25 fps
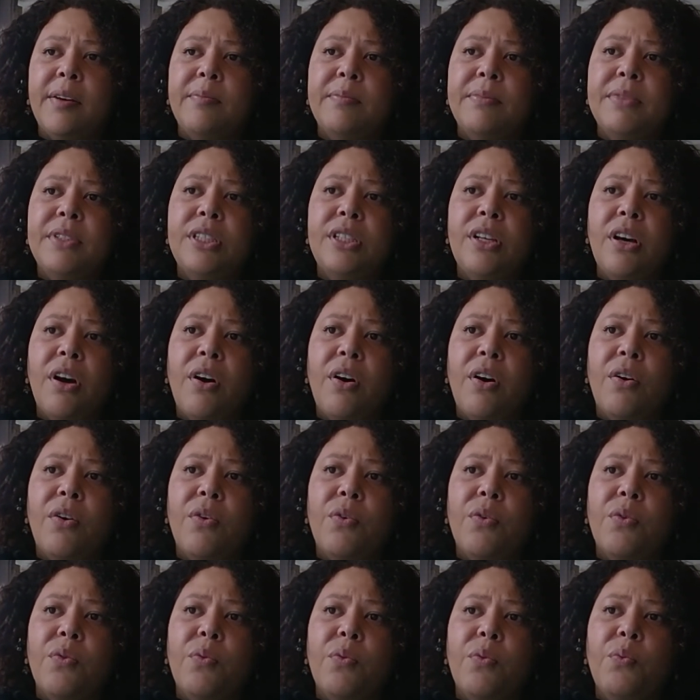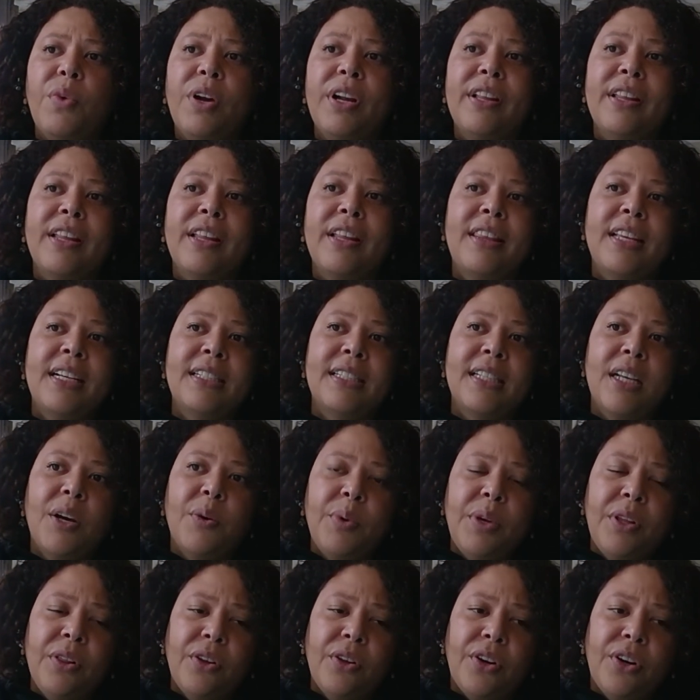So one of the things that
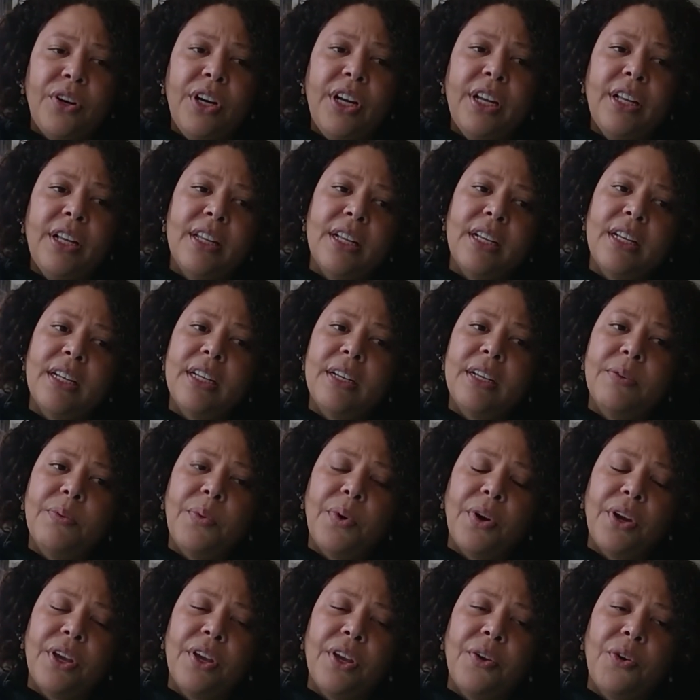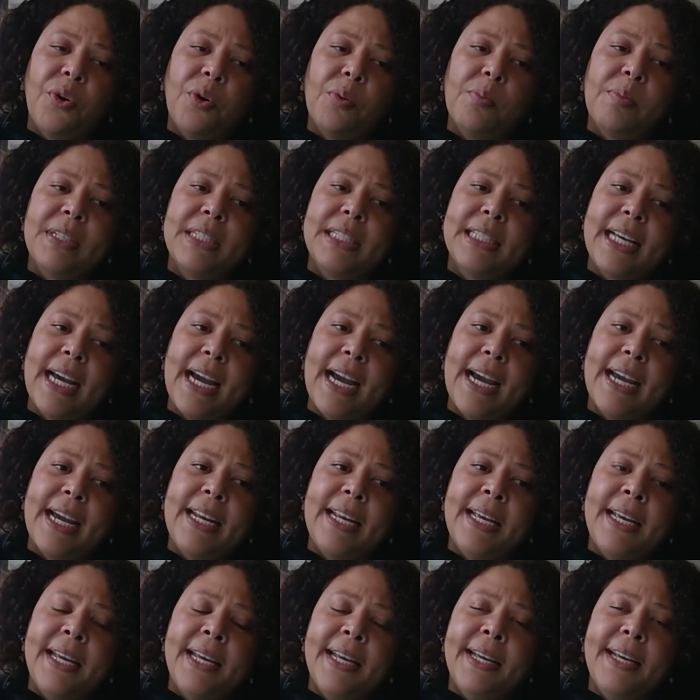we learned in the working group is that
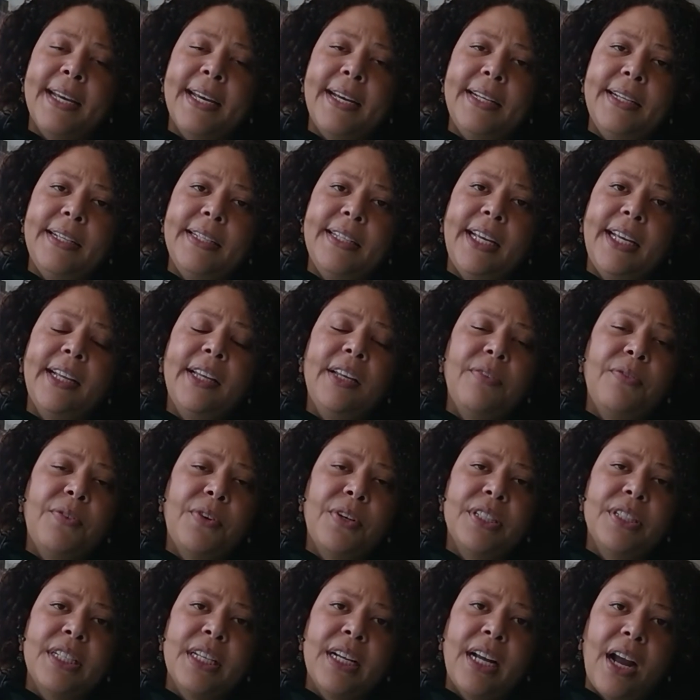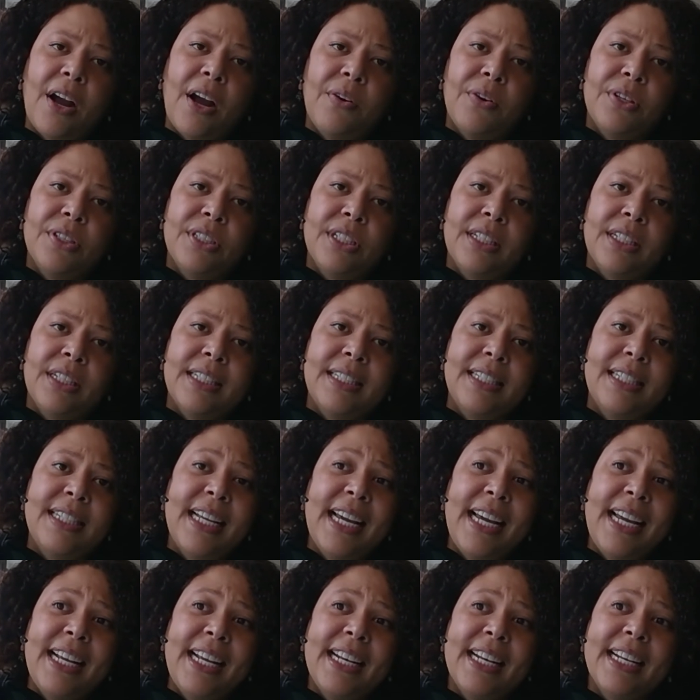deadly force encounters in the
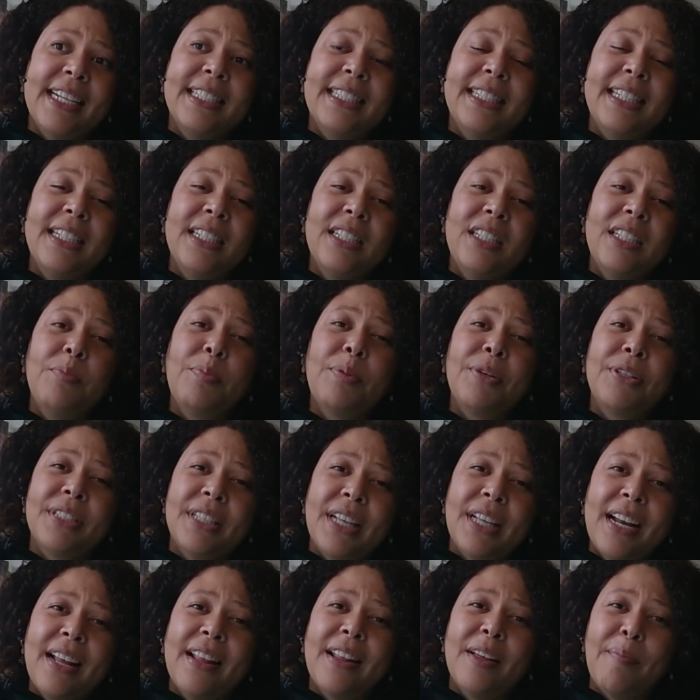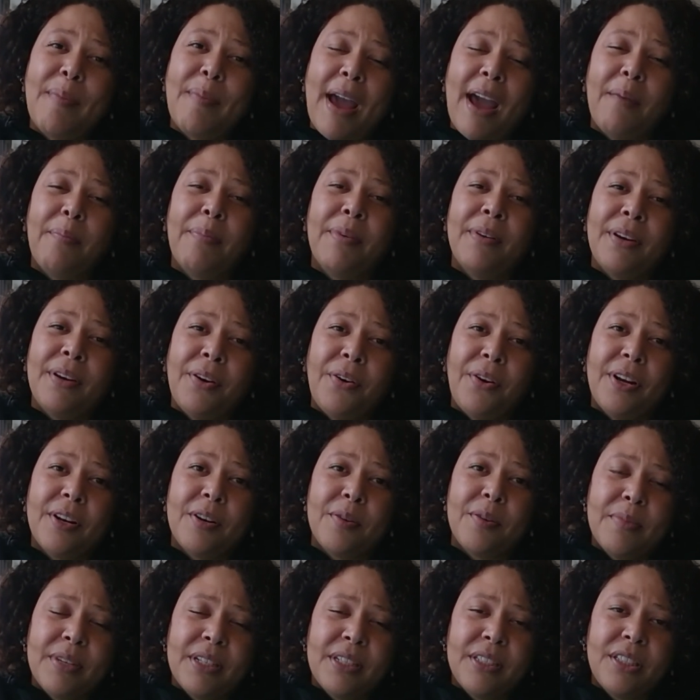state, 60% of them happen in greater
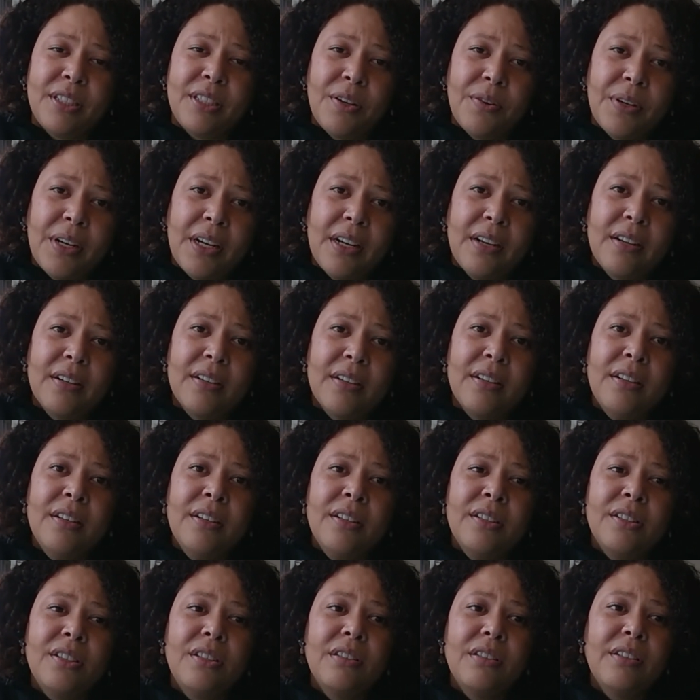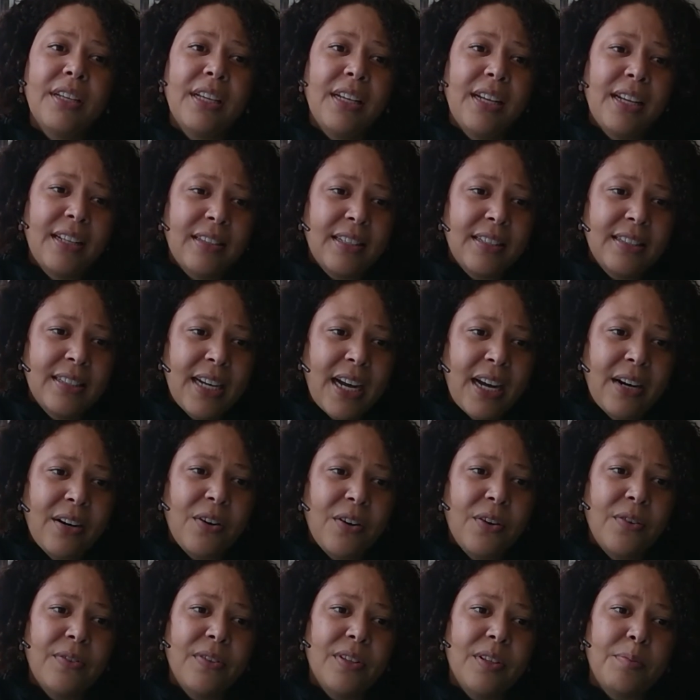Minnesota. So looking at the data
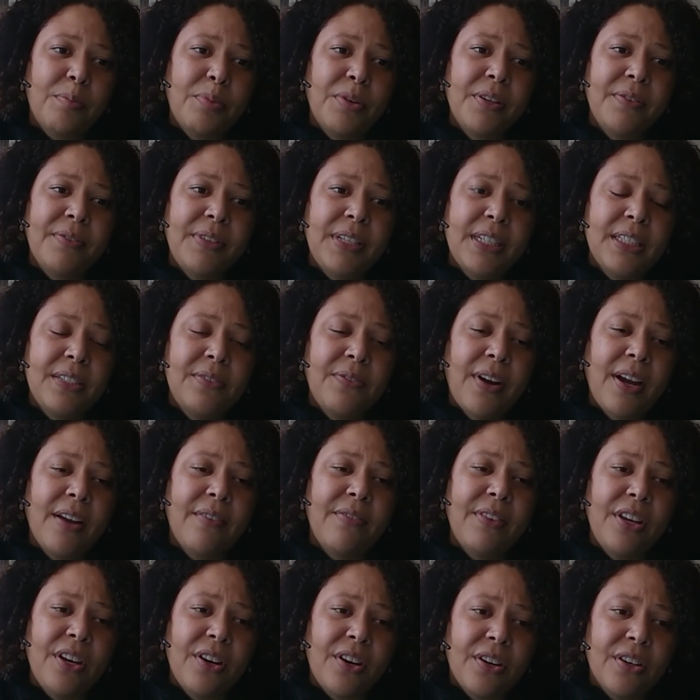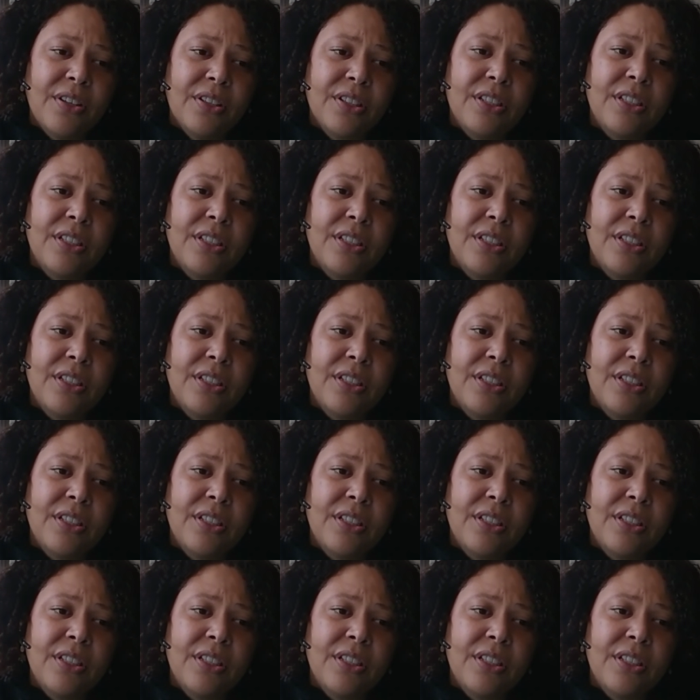over the previous 5 years,